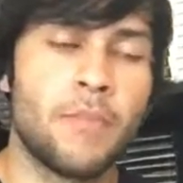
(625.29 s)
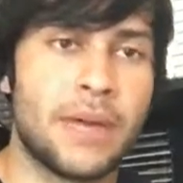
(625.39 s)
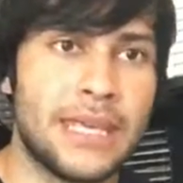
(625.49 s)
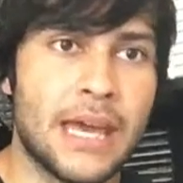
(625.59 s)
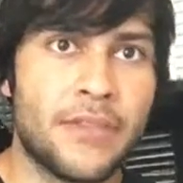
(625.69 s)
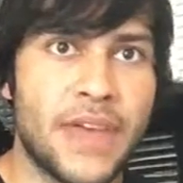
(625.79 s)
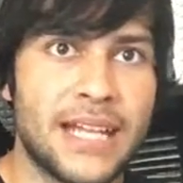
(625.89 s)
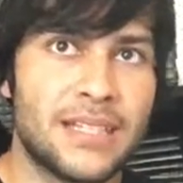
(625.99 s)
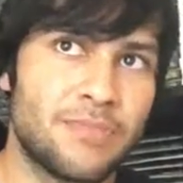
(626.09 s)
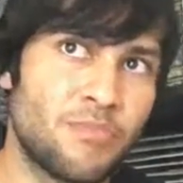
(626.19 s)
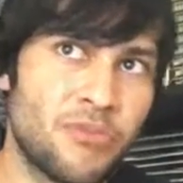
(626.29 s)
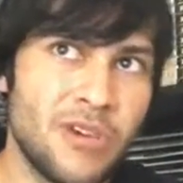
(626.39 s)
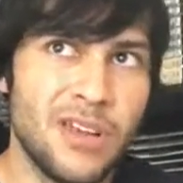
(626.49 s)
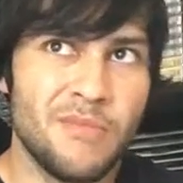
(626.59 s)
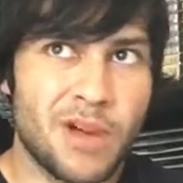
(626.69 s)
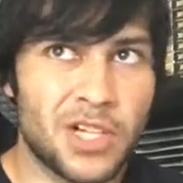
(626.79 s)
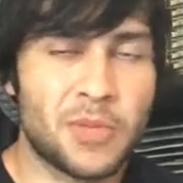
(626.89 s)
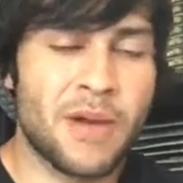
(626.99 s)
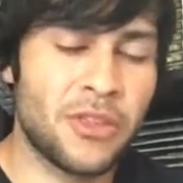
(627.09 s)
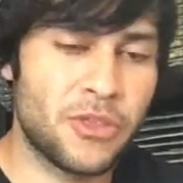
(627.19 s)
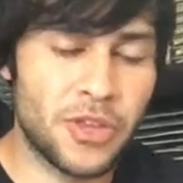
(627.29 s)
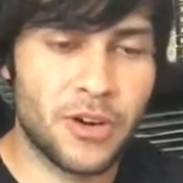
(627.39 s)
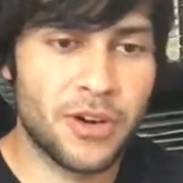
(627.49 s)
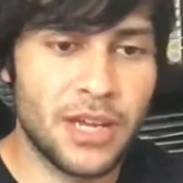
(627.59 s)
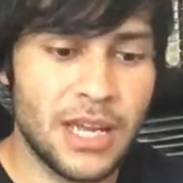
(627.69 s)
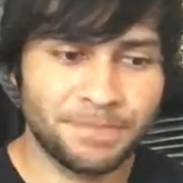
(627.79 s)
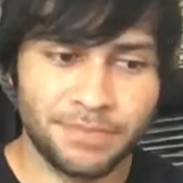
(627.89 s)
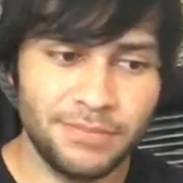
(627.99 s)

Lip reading: But yeah, that's pretty much my theory.